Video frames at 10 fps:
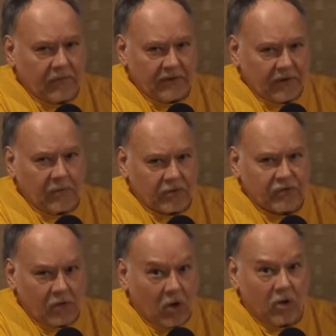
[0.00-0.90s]
They're
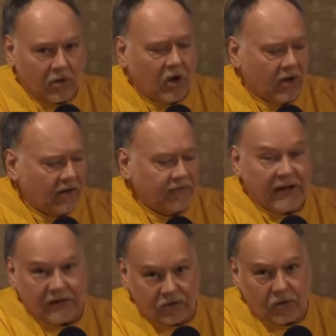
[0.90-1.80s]
almost all gone, if
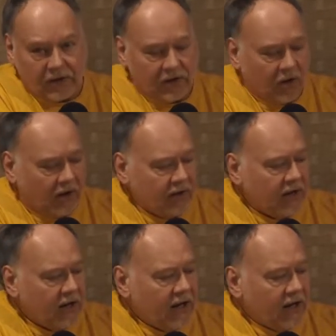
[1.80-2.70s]
not totally gone.
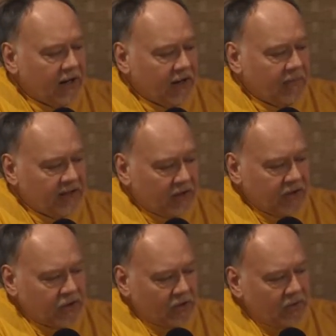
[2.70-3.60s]
Uh, but
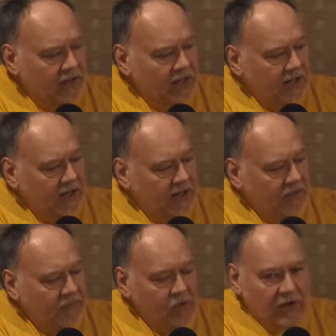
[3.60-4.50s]
also
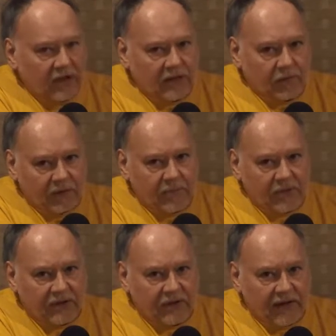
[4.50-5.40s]
um, you can get the
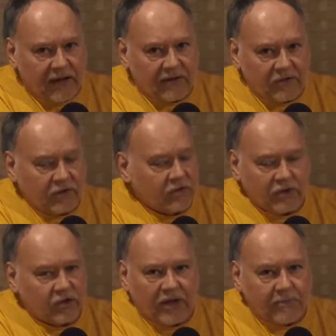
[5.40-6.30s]
reprint of that. It's, it's
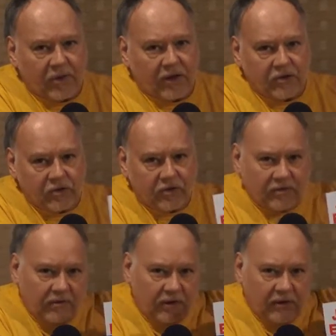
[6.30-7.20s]
the same book, just a,
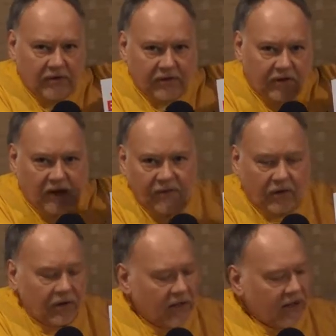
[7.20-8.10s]
you know different
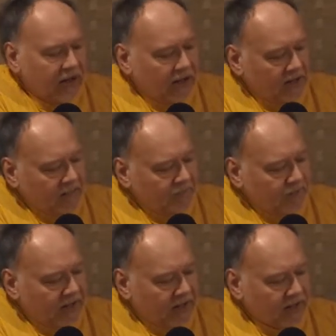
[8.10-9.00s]
cover,
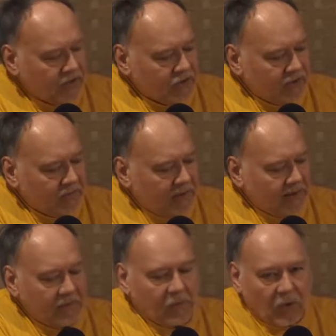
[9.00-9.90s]
um, and it's
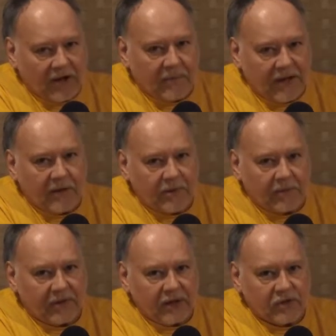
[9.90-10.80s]
by YMAA
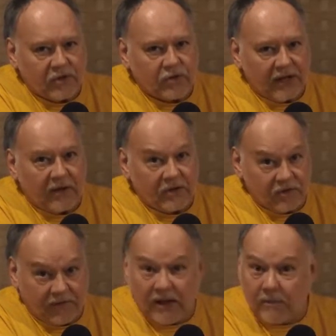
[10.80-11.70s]
Publications. That is
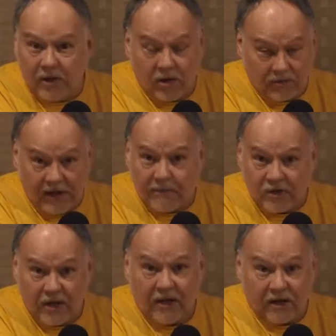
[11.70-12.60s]
available on
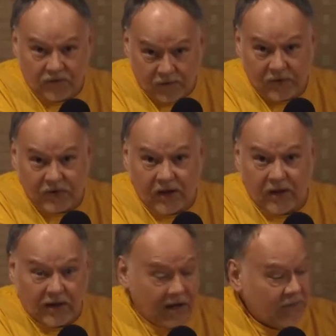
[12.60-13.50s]
Amazon. It is for sale
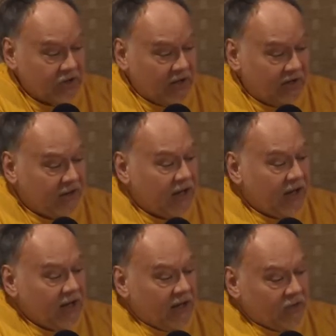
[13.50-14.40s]
on Amazon,
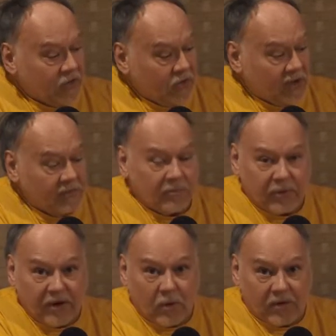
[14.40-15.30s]
so you can
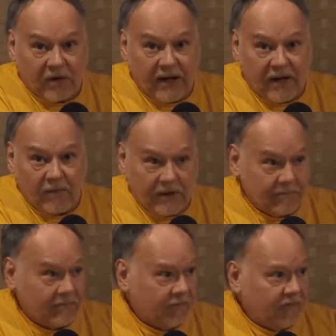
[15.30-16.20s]
pre-order now.
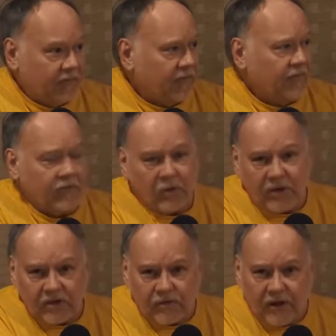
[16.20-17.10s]
I'm
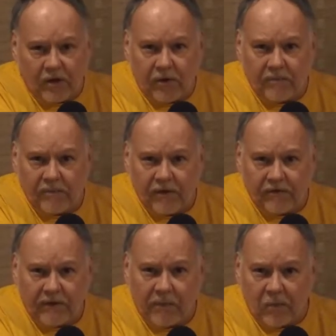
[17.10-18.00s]
doing this video in, in
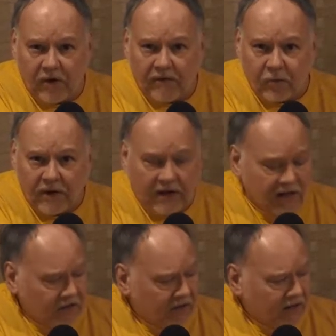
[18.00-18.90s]
February of
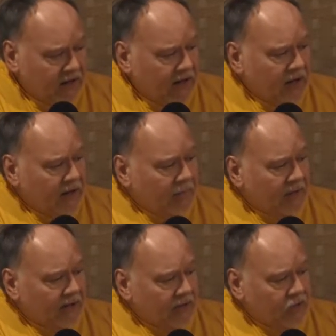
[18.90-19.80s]
2019,
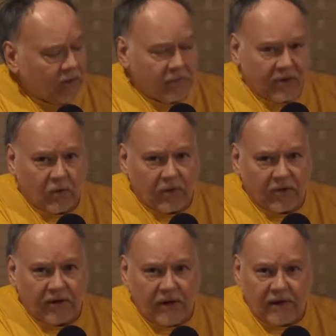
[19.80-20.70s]
but you can
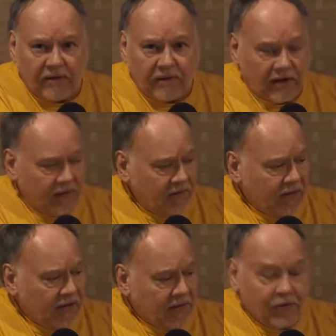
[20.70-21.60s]
pre-order it. And uh,
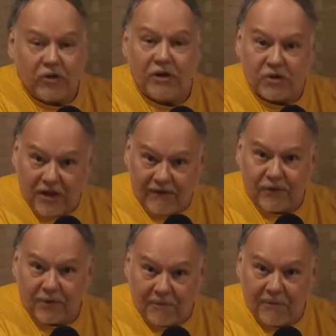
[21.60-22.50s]
if you see this
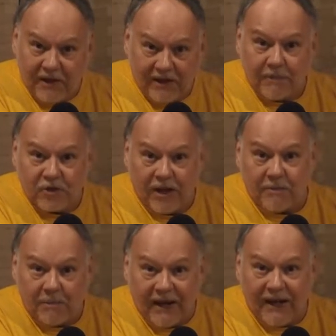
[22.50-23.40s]
after it comes out
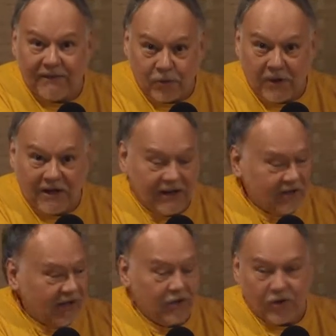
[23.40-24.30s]
in May of
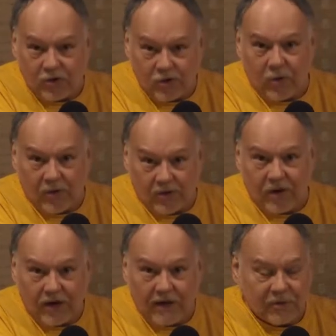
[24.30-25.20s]
2019, you can sure order it
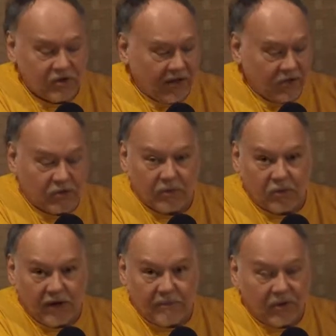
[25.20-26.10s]
on Amazon. So
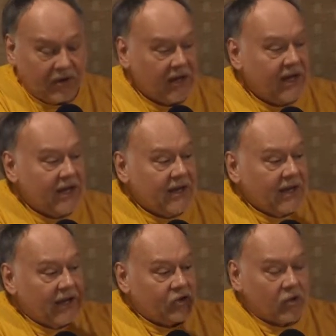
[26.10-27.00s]
great book.
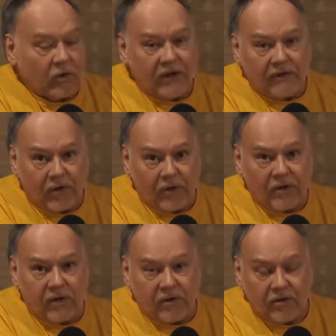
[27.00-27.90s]
It is totally
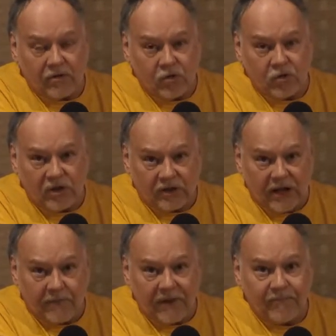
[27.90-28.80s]
devoted to Juji
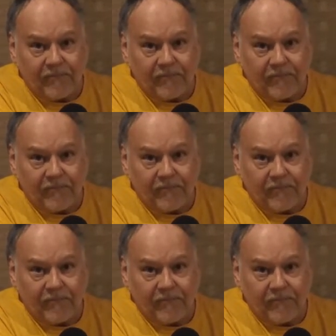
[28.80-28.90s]
Gatame.